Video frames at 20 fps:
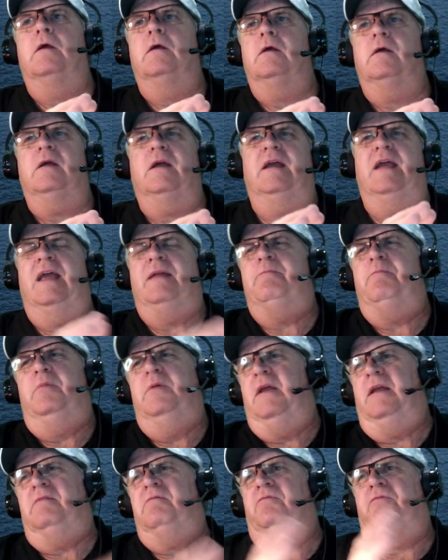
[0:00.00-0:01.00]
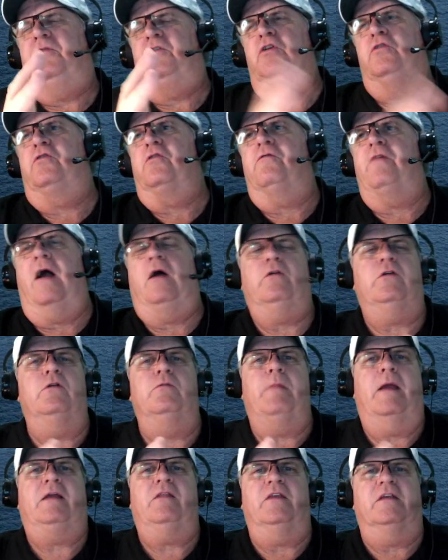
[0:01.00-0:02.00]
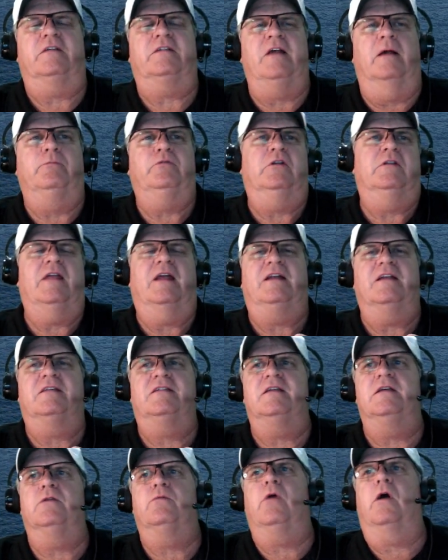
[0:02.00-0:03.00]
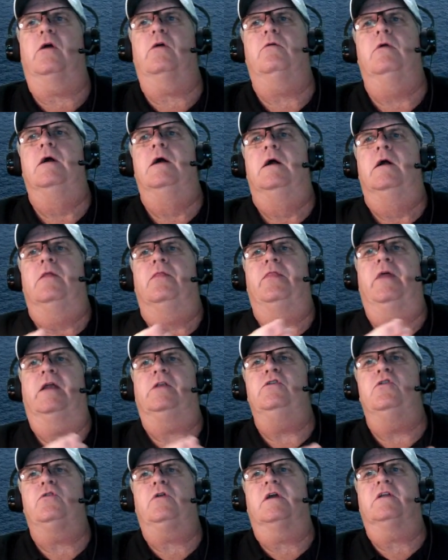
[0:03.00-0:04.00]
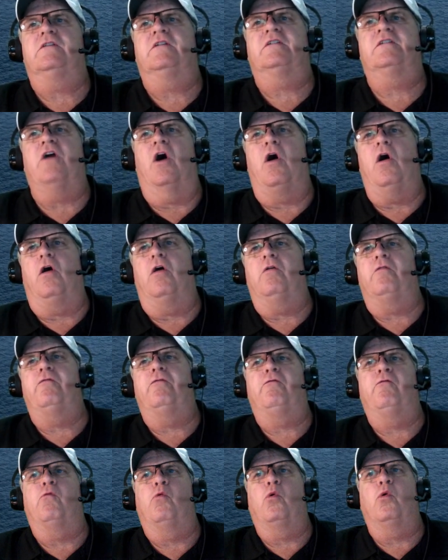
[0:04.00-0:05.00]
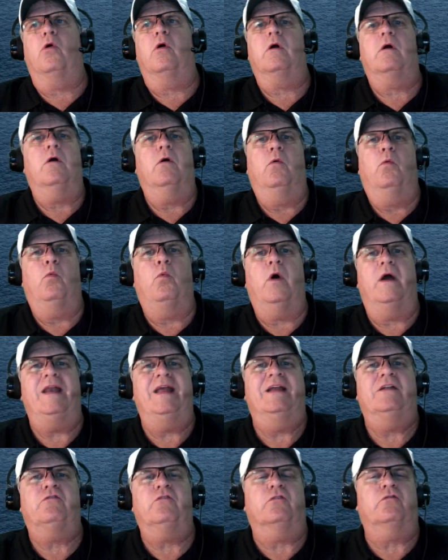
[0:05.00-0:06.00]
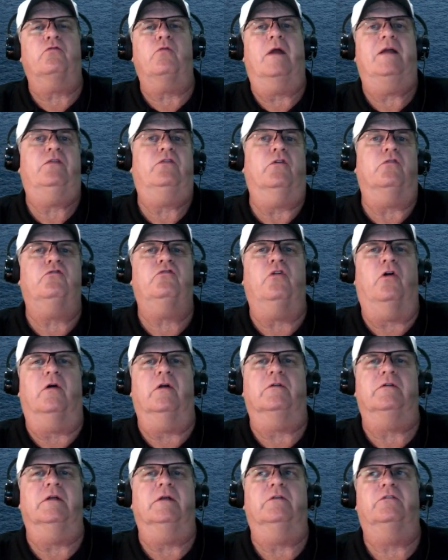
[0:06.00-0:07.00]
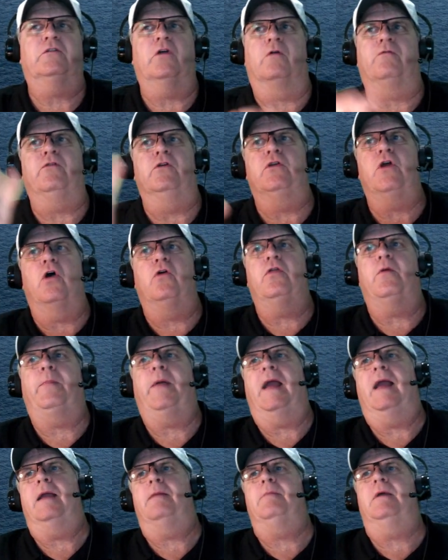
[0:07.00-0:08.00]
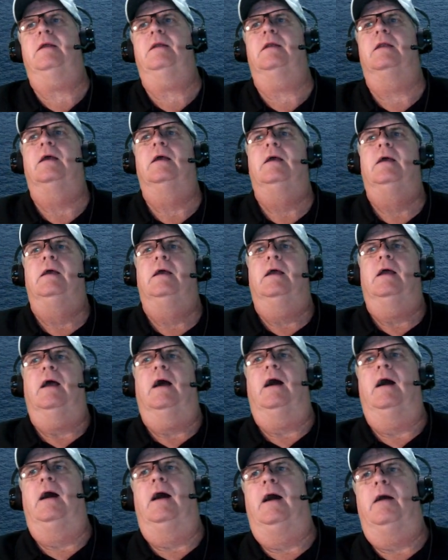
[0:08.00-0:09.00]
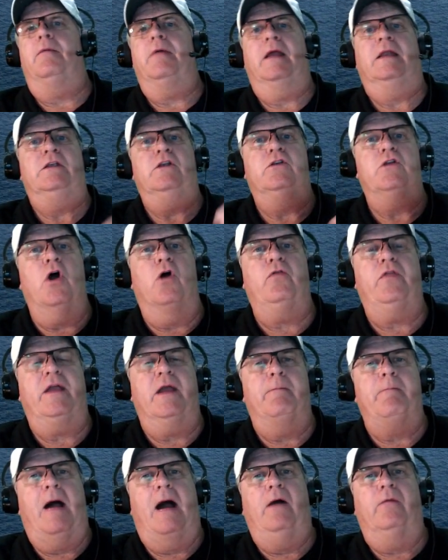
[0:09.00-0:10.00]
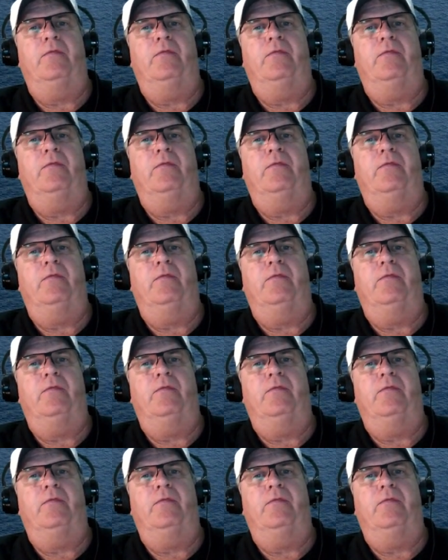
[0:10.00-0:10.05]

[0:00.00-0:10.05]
in future value, make the assumption that it's 0, then you could solve for what interest rate they're charging. So if you know the payment and you know the amount